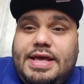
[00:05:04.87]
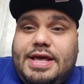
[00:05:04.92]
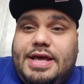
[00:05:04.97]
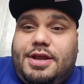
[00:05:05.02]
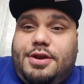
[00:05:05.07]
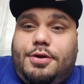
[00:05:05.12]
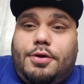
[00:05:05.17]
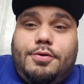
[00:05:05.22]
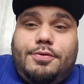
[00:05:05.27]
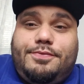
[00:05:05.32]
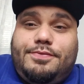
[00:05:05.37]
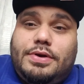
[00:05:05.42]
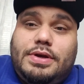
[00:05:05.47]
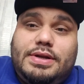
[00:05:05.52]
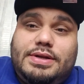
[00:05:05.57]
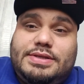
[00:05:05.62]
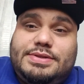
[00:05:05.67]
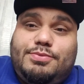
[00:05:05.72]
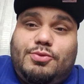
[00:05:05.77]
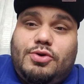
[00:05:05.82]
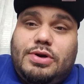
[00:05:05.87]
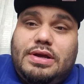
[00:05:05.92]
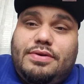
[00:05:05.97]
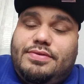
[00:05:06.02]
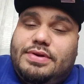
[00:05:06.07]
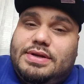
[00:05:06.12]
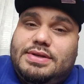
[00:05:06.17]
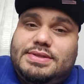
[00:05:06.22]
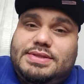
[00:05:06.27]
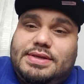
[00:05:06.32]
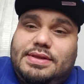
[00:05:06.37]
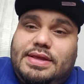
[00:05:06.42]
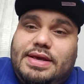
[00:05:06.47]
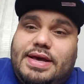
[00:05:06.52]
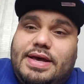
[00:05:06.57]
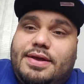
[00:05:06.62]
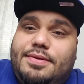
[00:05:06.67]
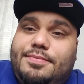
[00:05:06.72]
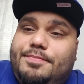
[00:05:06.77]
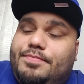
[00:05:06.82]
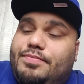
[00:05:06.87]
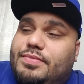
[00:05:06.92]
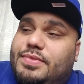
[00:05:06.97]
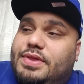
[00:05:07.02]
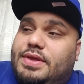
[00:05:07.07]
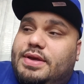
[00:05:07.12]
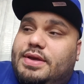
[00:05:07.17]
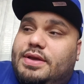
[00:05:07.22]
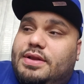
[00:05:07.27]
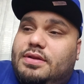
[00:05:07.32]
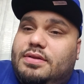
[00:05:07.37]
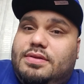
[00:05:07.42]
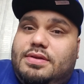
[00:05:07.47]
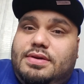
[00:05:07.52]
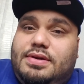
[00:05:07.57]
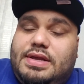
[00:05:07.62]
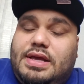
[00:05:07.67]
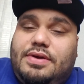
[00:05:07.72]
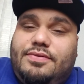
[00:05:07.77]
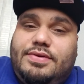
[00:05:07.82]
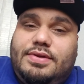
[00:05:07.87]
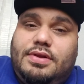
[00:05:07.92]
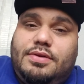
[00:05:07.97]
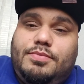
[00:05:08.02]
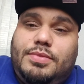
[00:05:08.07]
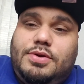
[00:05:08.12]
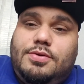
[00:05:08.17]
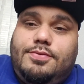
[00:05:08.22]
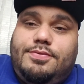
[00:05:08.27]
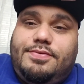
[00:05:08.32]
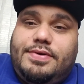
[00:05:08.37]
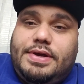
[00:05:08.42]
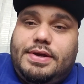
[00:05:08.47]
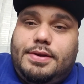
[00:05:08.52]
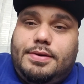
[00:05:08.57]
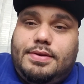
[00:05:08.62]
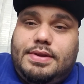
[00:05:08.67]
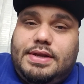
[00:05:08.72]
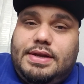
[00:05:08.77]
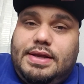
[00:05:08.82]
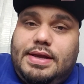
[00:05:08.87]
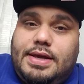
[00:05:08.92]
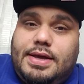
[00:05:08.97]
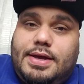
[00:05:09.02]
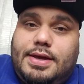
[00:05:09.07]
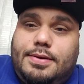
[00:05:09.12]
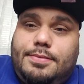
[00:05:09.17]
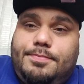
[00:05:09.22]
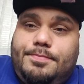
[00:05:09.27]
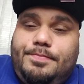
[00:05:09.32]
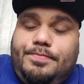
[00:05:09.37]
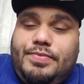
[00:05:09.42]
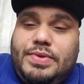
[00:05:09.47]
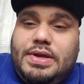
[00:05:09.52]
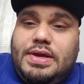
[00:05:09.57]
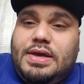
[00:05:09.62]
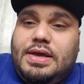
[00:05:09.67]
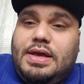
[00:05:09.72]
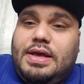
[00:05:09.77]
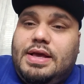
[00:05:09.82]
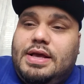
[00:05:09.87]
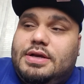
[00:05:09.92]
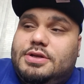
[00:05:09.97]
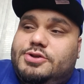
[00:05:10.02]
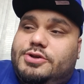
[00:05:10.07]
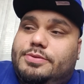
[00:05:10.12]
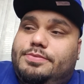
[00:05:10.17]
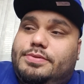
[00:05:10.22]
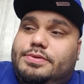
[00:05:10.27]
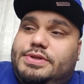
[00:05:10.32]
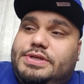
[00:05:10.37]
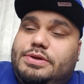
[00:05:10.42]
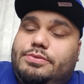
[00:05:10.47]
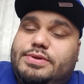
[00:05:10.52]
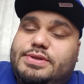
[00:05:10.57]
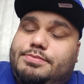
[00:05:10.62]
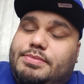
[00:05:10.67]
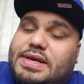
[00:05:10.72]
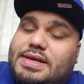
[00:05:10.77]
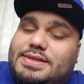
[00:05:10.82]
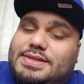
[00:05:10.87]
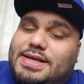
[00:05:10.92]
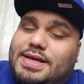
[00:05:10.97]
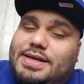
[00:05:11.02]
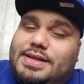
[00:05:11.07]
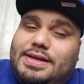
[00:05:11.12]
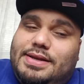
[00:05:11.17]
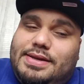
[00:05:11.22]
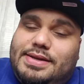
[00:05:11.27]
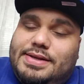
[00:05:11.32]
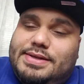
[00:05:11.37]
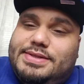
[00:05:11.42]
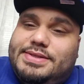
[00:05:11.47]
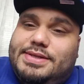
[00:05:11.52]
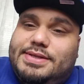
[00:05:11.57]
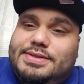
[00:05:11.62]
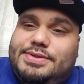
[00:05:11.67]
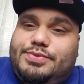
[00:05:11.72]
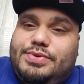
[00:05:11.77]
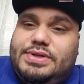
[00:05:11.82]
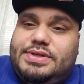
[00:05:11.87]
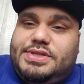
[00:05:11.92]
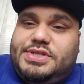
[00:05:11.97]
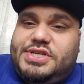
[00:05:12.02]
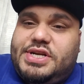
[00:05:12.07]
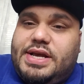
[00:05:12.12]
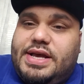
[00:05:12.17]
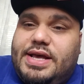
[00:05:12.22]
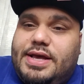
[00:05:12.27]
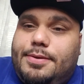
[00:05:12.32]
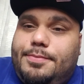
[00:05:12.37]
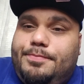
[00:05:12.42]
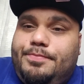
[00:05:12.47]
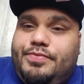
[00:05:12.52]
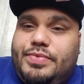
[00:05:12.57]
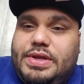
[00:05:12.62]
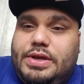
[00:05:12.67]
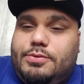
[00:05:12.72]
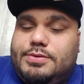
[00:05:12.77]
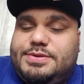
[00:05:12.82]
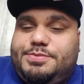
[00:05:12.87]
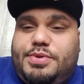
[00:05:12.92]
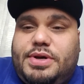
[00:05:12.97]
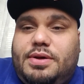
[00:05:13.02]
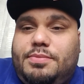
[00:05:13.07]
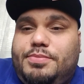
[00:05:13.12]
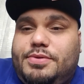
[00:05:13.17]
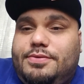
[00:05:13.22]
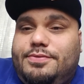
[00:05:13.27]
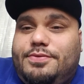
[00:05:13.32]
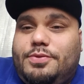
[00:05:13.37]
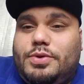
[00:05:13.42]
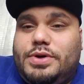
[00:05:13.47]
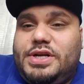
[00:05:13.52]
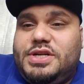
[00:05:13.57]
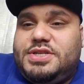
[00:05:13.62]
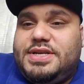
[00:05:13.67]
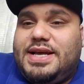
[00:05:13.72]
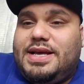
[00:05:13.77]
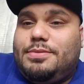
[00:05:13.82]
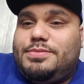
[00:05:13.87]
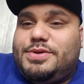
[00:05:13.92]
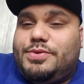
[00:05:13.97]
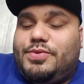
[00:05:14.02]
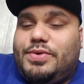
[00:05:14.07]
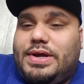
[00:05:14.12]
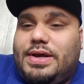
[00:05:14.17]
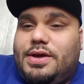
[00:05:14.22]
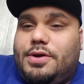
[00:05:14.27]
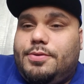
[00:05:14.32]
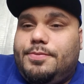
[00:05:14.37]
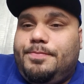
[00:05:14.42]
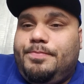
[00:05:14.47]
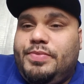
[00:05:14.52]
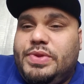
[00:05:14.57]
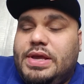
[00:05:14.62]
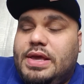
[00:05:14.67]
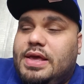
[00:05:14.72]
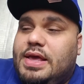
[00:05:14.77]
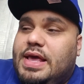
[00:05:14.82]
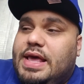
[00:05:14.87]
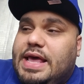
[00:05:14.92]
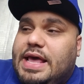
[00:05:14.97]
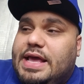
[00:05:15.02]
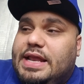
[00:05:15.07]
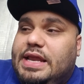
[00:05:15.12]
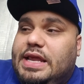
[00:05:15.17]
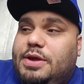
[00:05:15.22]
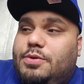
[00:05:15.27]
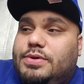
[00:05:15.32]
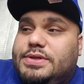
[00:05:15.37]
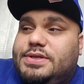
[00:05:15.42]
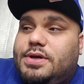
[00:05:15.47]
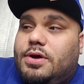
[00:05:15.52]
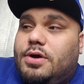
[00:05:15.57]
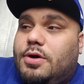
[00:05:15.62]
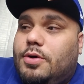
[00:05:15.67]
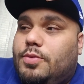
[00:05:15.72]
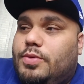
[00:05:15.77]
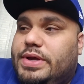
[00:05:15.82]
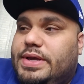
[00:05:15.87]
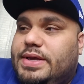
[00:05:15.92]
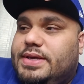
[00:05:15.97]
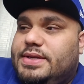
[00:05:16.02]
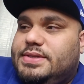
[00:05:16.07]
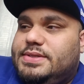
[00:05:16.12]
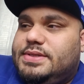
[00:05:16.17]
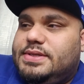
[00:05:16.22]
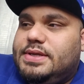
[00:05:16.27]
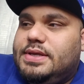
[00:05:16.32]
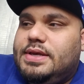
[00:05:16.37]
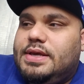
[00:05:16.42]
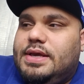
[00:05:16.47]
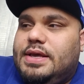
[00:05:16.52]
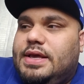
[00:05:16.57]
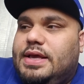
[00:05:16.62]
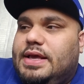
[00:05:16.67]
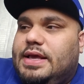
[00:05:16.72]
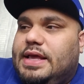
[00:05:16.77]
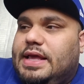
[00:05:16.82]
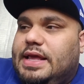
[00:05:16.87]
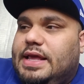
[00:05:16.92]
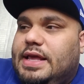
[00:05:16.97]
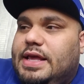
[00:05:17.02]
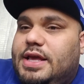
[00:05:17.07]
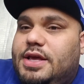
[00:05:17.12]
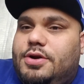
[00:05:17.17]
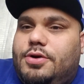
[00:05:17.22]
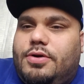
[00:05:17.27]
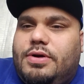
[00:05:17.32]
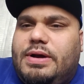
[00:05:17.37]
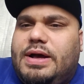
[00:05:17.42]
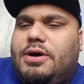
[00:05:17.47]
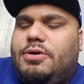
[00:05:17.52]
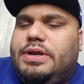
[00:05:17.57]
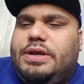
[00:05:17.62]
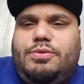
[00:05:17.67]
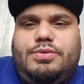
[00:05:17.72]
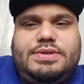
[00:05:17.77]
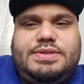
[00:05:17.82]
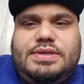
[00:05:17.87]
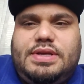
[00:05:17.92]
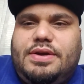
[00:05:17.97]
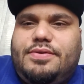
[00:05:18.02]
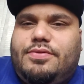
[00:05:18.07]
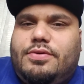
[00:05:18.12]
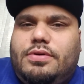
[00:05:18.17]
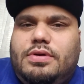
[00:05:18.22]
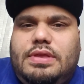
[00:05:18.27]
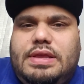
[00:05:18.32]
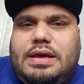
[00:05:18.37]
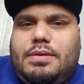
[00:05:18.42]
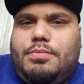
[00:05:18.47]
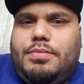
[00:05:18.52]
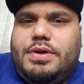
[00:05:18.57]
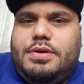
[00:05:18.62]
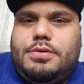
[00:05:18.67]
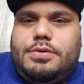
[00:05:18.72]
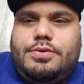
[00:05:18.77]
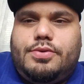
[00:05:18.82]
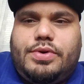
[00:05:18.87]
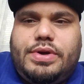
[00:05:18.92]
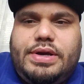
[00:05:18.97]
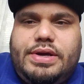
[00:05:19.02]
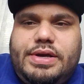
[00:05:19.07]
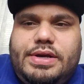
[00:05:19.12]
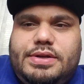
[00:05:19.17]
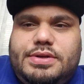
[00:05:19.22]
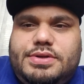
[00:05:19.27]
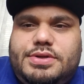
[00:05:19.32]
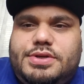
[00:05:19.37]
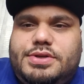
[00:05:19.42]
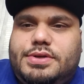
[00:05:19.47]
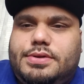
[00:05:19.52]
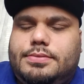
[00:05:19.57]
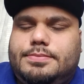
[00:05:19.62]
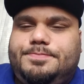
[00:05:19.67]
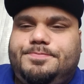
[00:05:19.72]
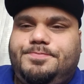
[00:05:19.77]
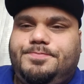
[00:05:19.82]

And no fight is more evidence of that than the David Lemieux fight that he had. Triple G was maintaining distance with his jab. He was pumping 40 jabs around, and he was always in or out. He was never in that middle range